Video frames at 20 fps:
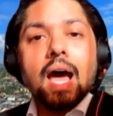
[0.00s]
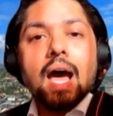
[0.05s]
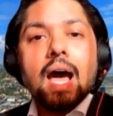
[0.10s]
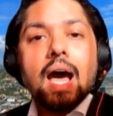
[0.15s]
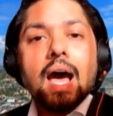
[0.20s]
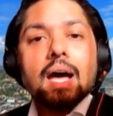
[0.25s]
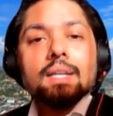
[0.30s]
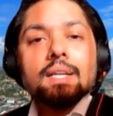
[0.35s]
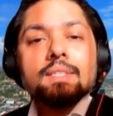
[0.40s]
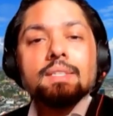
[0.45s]

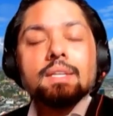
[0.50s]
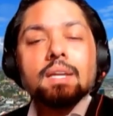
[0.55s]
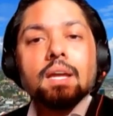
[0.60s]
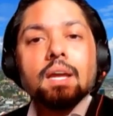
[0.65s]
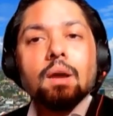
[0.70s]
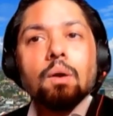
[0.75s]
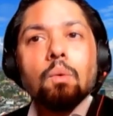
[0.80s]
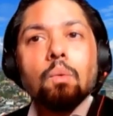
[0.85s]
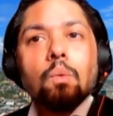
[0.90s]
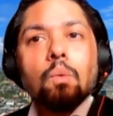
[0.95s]
And
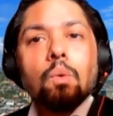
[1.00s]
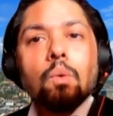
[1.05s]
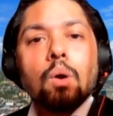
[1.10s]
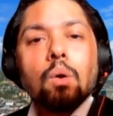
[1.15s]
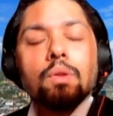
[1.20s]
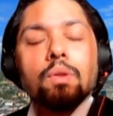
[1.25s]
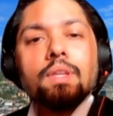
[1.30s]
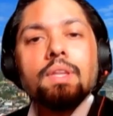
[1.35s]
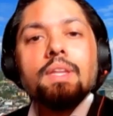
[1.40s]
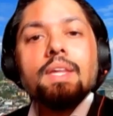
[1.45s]

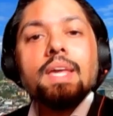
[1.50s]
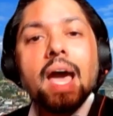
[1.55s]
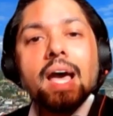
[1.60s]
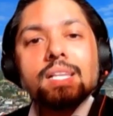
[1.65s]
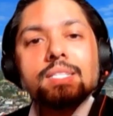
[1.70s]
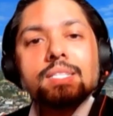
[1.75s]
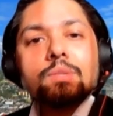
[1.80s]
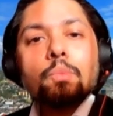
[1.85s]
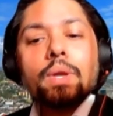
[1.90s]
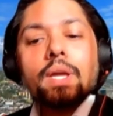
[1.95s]

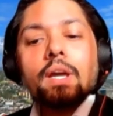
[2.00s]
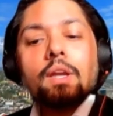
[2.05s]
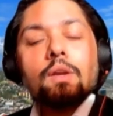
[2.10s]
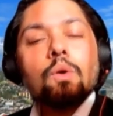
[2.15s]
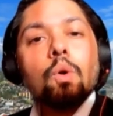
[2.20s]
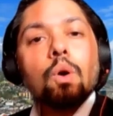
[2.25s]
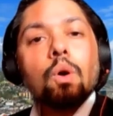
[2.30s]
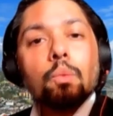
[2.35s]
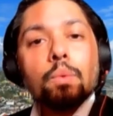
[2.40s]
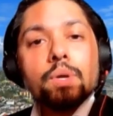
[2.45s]
yes, we can
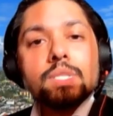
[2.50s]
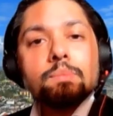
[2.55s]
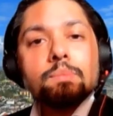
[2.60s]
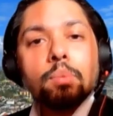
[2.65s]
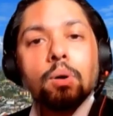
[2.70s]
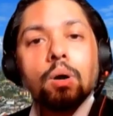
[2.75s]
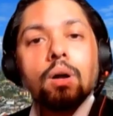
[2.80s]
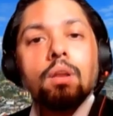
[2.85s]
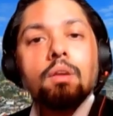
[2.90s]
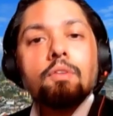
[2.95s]
always
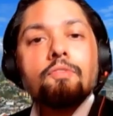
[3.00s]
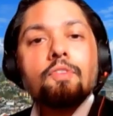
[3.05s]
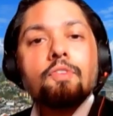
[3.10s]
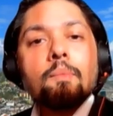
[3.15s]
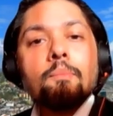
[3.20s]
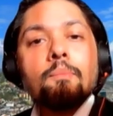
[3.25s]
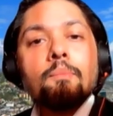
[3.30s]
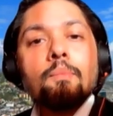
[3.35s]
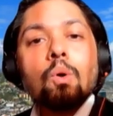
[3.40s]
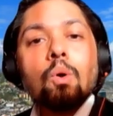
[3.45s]
pull
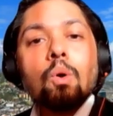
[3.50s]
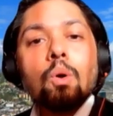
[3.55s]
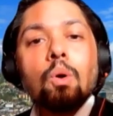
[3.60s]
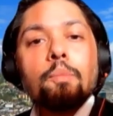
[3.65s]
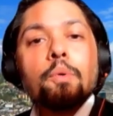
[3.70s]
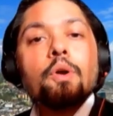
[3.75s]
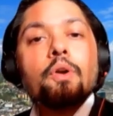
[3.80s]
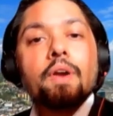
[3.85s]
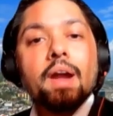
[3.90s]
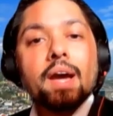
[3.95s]
from more
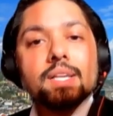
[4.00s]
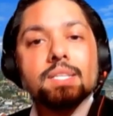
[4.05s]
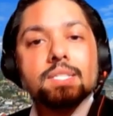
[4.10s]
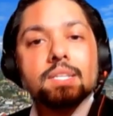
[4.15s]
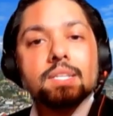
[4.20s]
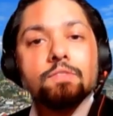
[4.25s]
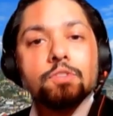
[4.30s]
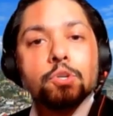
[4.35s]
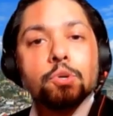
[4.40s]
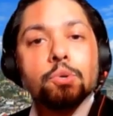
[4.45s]

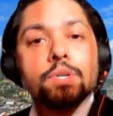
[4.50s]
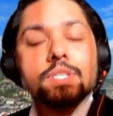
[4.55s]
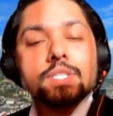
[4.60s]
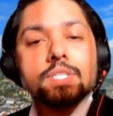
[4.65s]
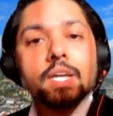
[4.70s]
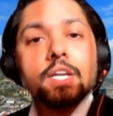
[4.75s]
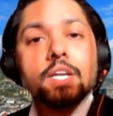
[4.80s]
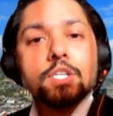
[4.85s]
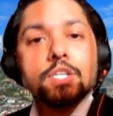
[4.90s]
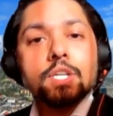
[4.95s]
progressive
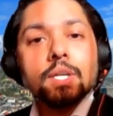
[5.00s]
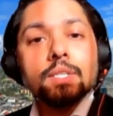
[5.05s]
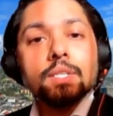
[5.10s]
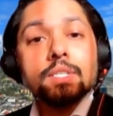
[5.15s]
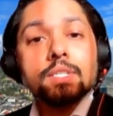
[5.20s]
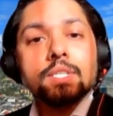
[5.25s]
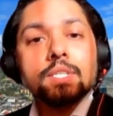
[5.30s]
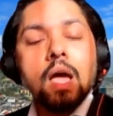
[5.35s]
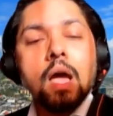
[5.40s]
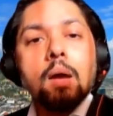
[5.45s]

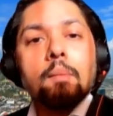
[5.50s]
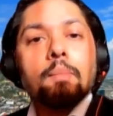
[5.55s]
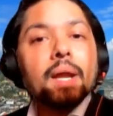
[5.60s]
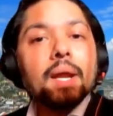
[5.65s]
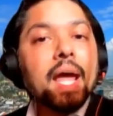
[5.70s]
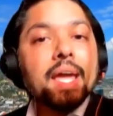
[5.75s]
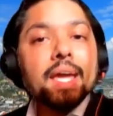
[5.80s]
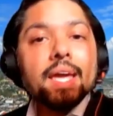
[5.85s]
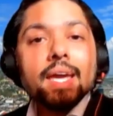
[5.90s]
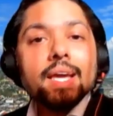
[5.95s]
jurisdictions, but
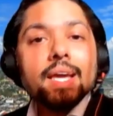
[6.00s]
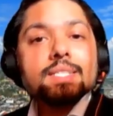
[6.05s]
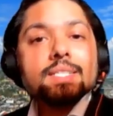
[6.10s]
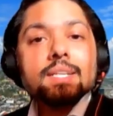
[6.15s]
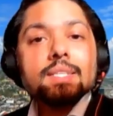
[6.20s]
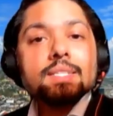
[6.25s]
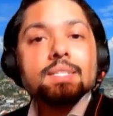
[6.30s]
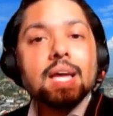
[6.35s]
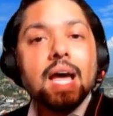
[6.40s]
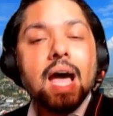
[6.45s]
I
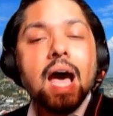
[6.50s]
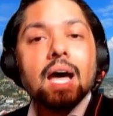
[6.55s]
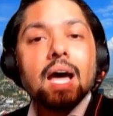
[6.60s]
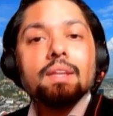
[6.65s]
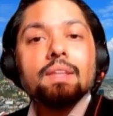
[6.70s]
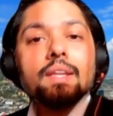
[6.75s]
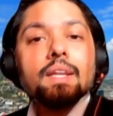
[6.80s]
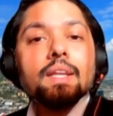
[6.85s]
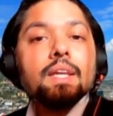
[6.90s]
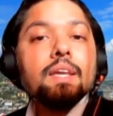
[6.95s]
hasten to
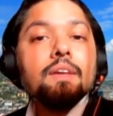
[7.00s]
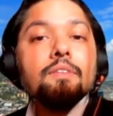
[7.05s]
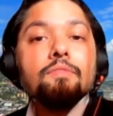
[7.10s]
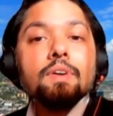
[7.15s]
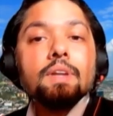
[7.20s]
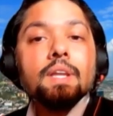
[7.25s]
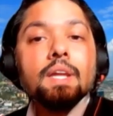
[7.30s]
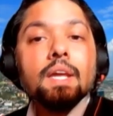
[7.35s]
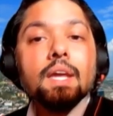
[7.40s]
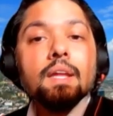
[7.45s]
add that
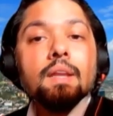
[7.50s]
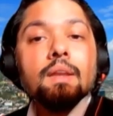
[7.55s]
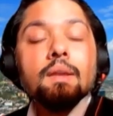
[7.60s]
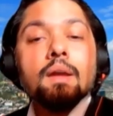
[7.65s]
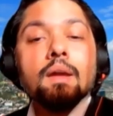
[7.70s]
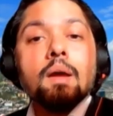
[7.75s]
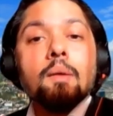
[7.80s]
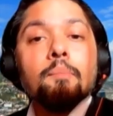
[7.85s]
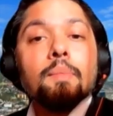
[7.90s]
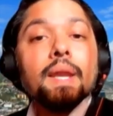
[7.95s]
even in
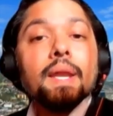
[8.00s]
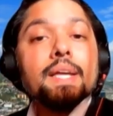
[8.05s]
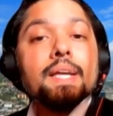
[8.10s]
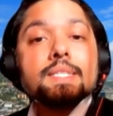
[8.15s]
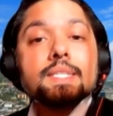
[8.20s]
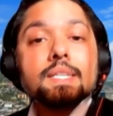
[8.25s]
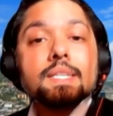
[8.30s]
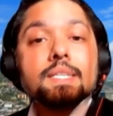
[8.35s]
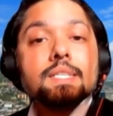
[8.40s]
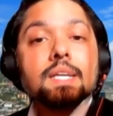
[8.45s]

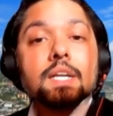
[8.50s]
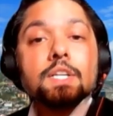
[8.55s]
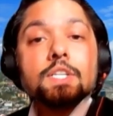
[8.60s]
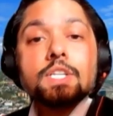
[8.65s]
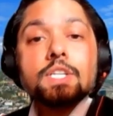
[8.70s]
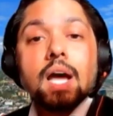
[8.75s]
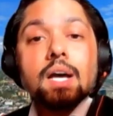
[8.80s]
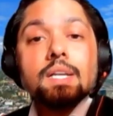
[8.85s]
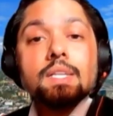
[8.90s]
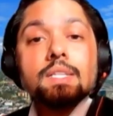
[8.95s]
places such
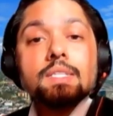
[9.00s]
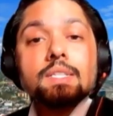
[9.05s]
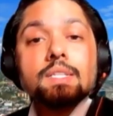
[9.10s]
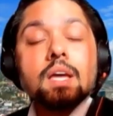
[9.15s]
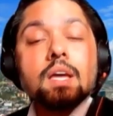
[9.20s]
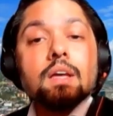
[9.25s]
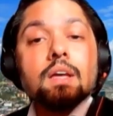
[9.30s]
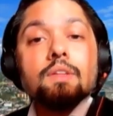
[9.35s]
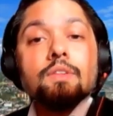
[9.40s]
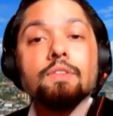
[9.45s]
as
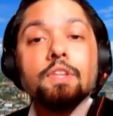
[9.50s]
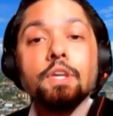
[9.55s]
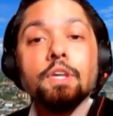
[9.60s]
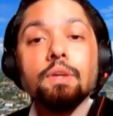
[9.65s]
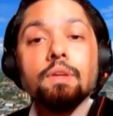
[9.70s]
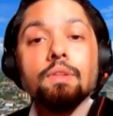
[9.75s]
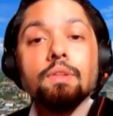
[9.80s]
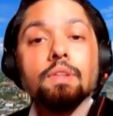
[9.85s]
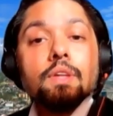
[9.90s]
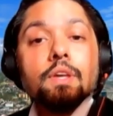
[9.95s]
the,
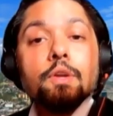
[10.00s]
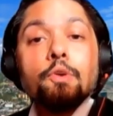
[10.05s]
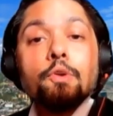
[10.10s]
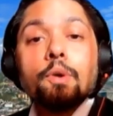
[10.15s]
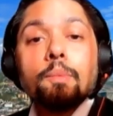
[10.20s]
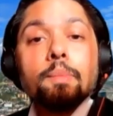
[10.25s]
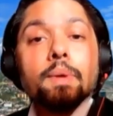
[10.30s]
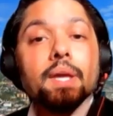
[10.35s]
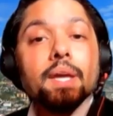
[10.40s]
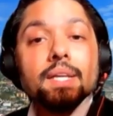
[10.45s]
the
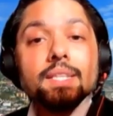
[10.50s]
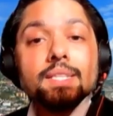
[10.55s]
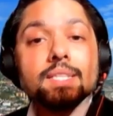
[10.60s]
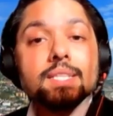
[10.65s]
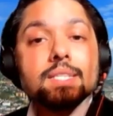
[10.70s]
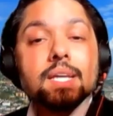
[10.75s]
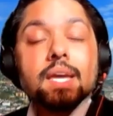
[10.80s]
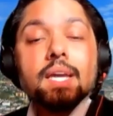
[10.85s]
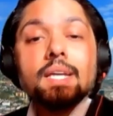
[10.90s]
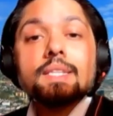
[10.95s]
European
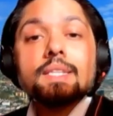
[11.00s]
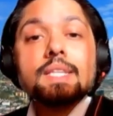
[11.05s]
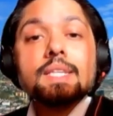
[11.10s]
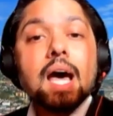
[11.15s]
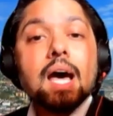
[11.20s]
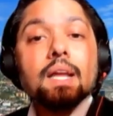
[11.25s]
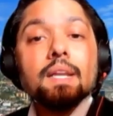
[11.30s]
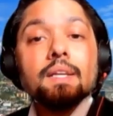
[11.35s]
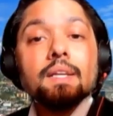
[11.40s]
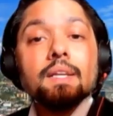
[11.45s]
states
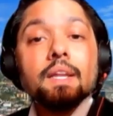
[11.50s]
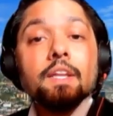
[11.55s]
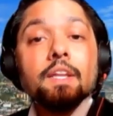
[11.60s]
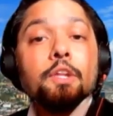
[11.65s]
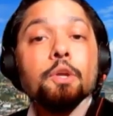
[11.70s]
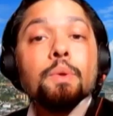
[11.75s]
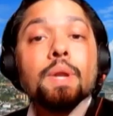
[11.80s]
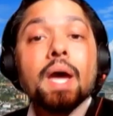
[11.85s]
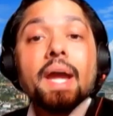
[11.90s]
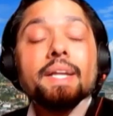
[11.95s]
and in
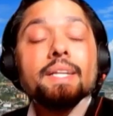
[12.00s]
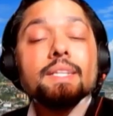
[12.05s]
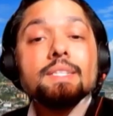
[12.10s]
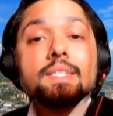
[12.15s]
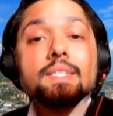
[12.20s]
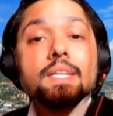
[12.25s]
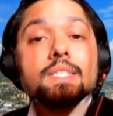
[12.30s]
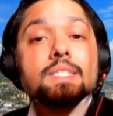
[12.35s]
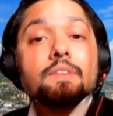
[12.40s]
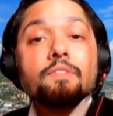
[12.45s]
the United
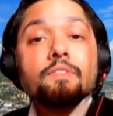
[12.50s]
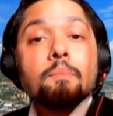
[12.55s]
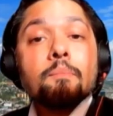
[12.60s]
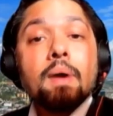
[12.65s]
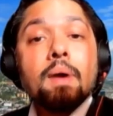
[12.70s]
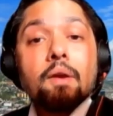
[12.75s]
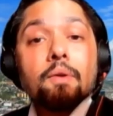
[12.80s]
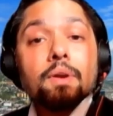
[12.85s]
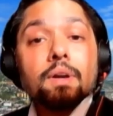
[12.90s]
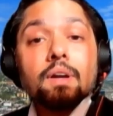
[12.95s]
States of
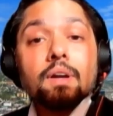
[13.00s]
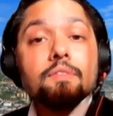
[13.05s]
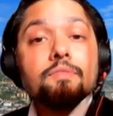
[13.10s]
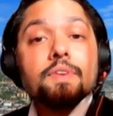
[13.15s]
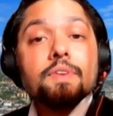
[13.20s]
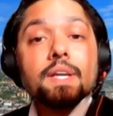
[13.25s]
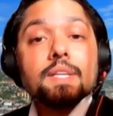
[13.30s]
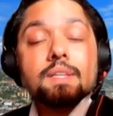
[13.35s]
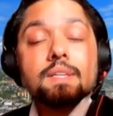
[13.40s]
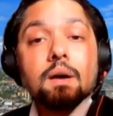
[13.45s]
America, for
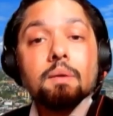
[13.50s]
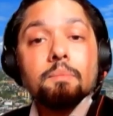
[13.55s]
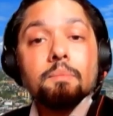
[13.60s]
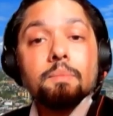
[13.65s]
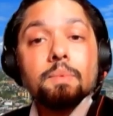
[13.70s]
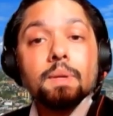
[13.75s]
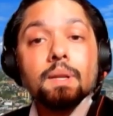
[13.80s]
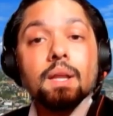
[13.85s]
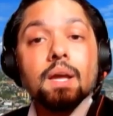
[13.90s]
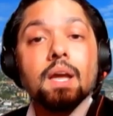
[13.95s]

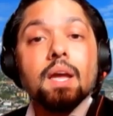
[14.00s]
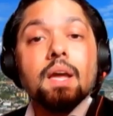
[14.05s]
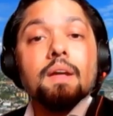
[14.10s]
example,